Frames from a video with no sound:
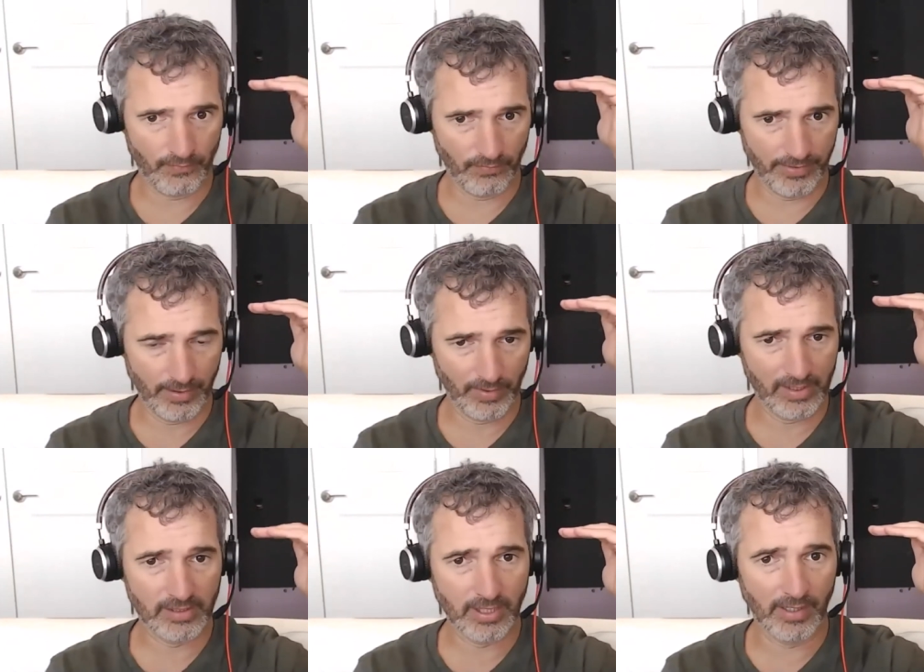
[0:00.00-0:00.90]
that we
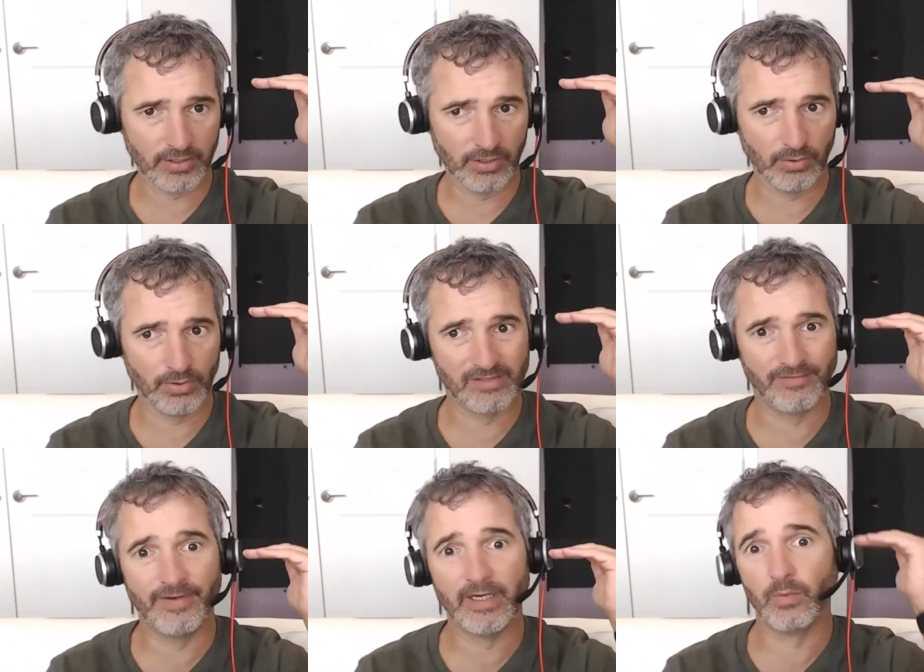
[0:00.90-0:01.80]
can talk to who is
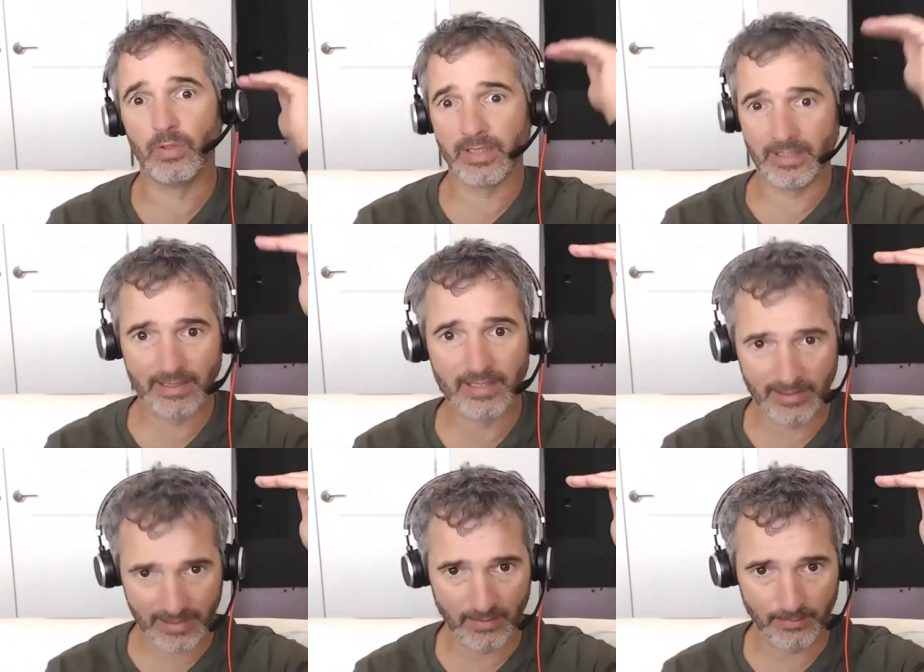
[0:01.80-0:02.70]
very well connected to
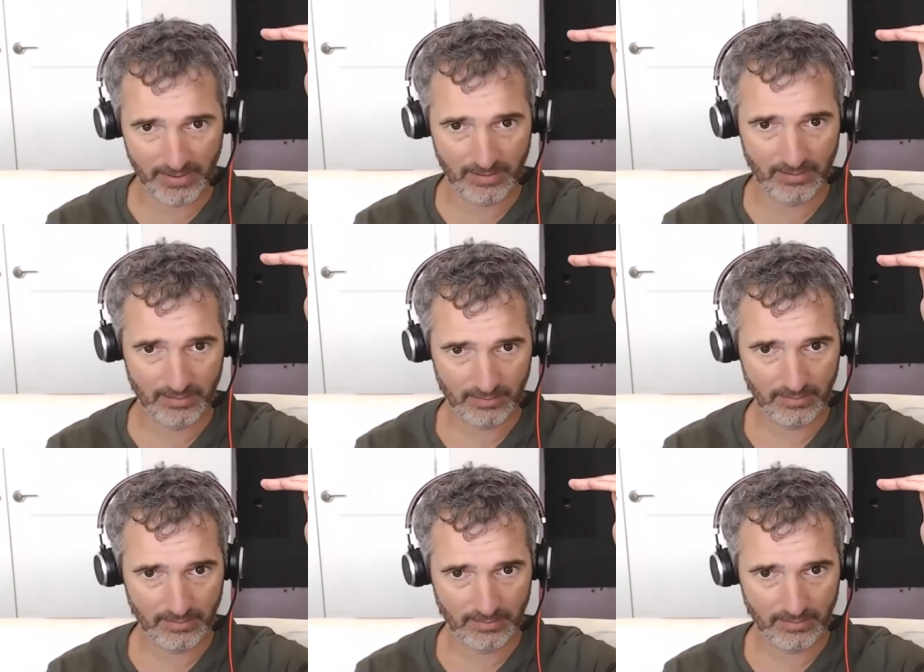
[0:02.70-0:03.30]
the company.